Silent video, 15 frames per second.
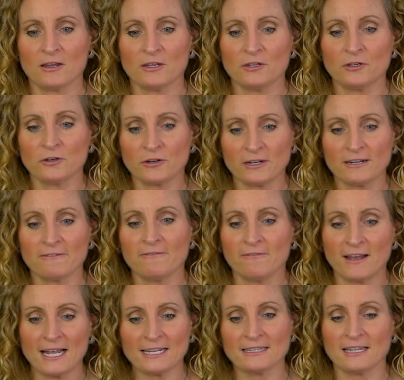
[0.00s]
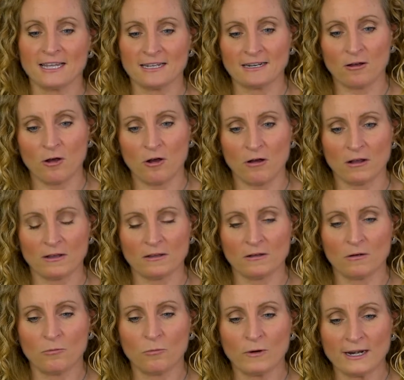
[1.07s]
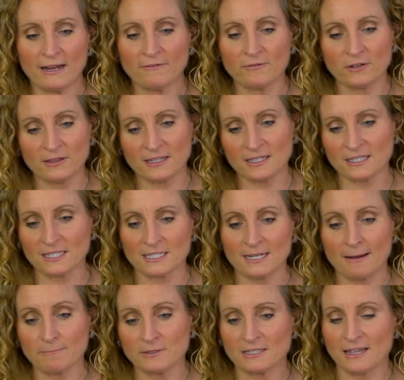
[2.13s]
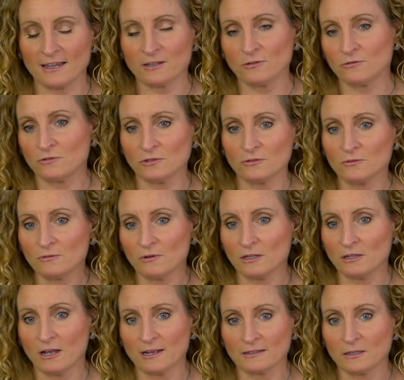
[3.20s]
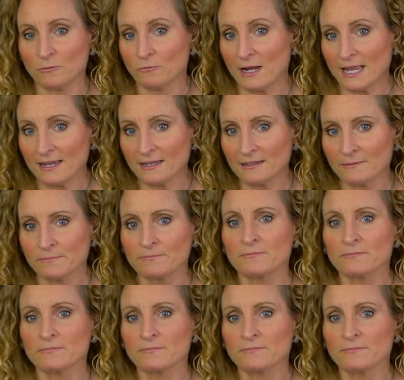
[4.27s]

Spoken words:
you're going to find that whatever these steps that you do along the way